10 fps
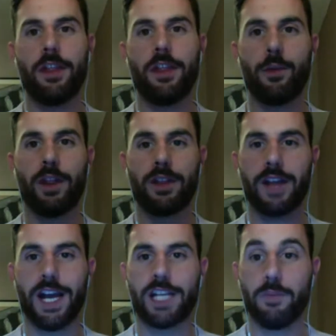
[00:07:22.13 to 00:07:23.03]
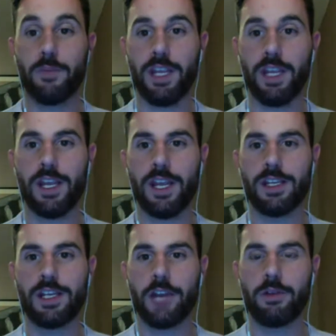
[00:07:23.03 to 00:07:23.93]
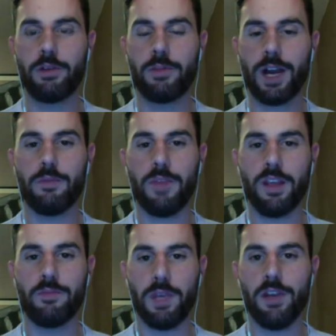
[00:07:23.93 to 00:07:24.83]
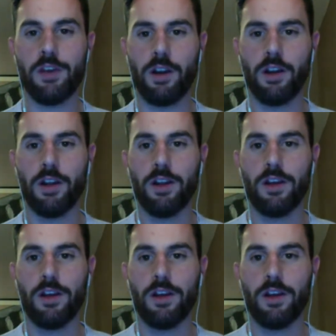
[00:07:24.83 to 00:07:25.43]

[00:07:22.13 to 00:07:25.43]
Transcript: another one of the guys for me, he kind of reminded me of Peter